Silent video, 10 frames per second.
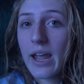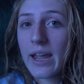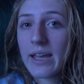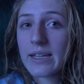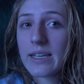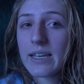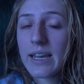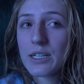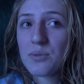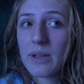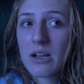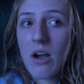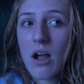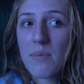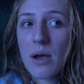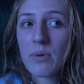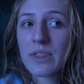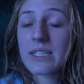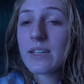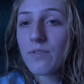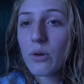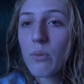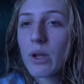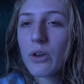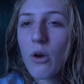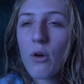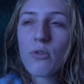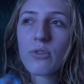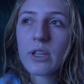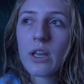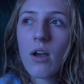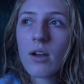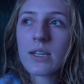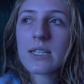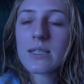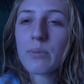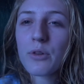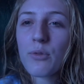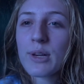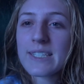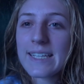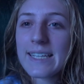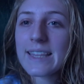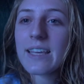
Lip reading: and next week I'll come out with a different one, hopefully on December 14th.